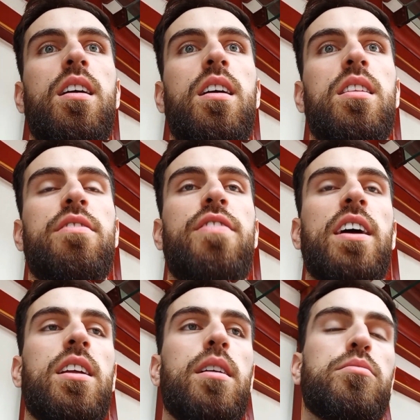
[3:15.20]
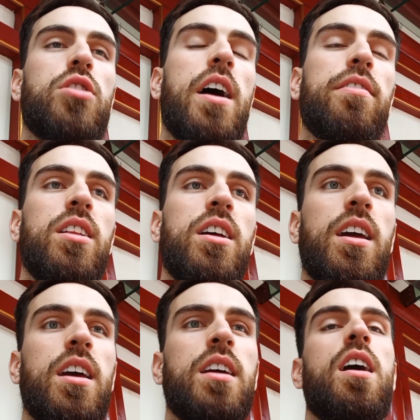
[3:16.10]
the fact that I'm traveling
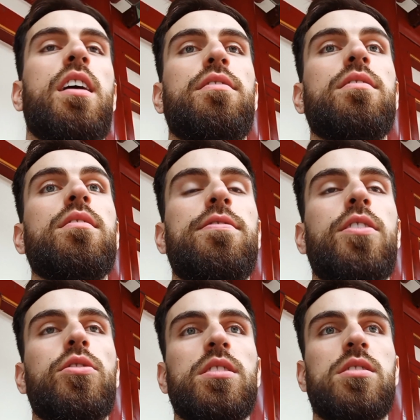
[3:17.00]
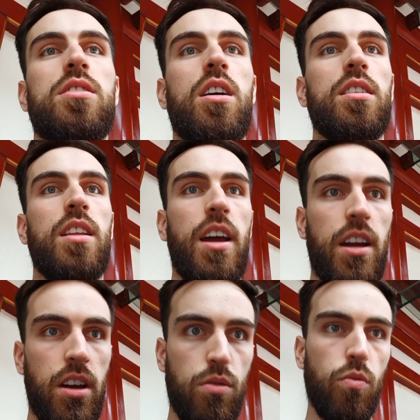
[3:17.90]
and not focused on like
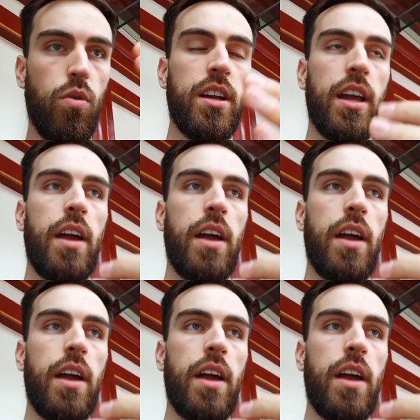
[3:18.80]
working every